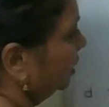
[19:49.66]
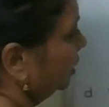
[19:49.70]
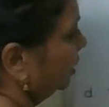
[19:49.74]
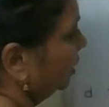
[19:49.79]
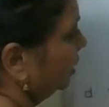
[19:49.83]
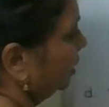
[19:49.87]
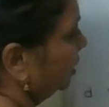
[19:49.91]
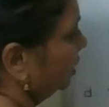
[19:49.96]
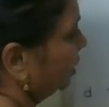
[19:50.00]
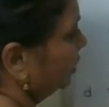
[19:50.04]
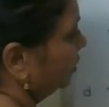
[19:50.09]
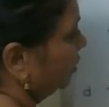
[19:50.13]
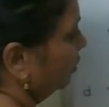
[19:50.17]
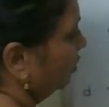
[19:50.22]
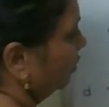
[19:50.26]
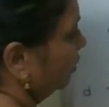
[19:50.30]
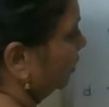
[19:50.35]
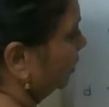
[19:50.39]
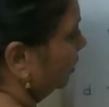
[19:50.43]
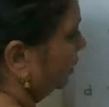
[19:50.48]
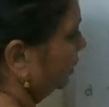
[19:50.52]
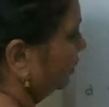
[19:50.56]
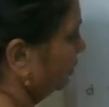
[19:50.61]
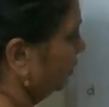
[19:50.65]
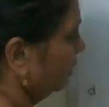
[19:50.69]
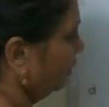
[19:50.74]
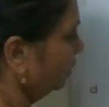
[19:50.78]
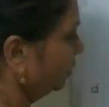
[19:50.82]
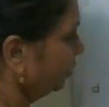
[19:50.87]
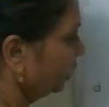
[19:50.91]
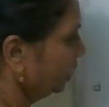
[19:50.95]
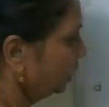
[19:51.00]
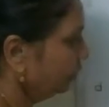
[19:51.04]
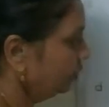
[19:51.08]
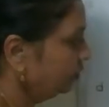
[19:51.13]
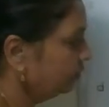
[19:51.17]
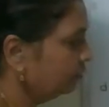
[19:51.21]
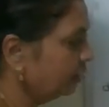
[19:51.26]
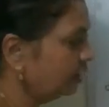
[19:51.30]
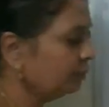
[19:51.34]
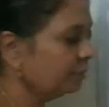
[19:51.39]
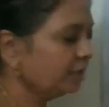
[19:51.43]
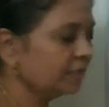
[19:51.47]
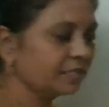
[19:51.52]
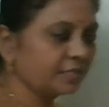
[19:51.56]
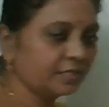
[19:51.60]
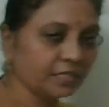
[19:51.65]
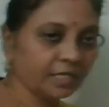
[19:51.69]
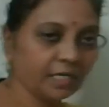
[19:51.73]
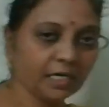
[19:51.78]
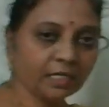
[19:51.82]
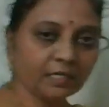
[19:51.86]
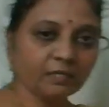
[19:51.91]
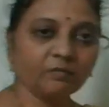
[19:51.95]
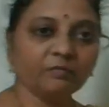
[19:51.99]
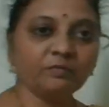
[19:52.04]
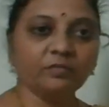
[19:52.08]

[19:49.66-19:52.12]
it is wrong. Okay, we must get